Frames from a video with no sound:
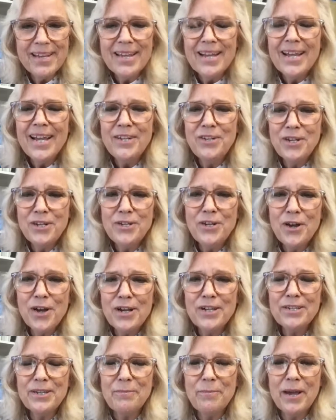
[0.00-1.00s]
And she
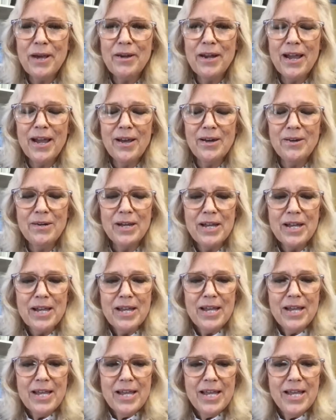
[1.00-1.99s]
talks about how
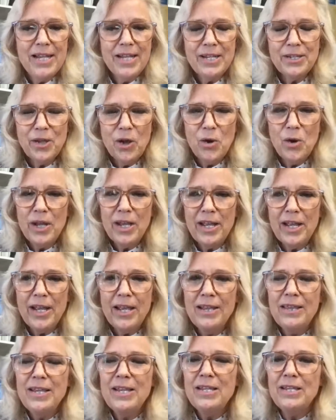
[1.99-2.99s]
it is
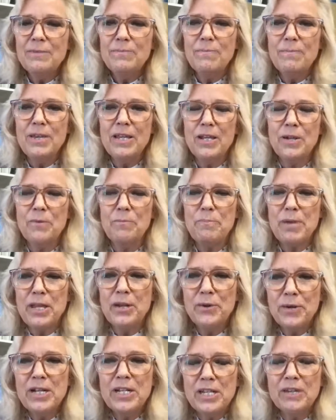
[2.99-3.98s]
in these,
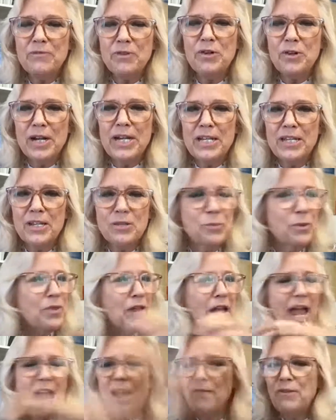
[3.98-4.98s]
periods of crisis with
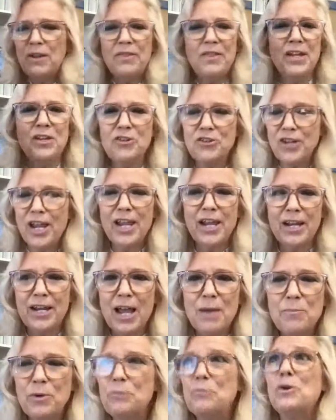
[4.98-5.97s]
everything shaken
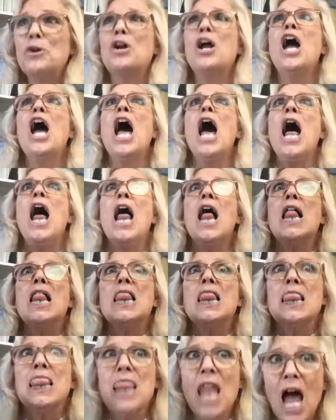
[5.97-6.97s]
up, when we're
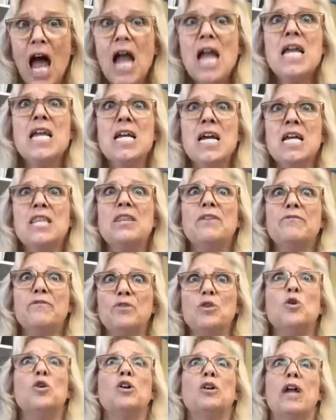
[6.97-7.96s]
lying on the
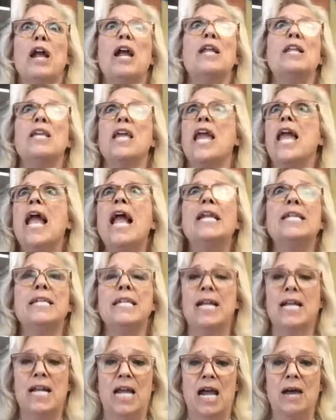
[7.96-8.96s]
floor and can't
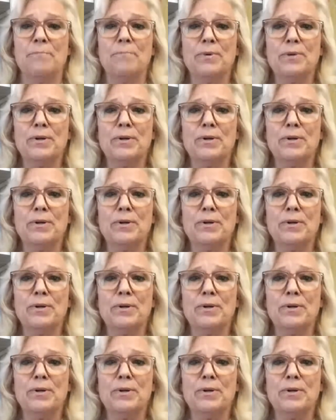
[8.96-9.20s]
get up,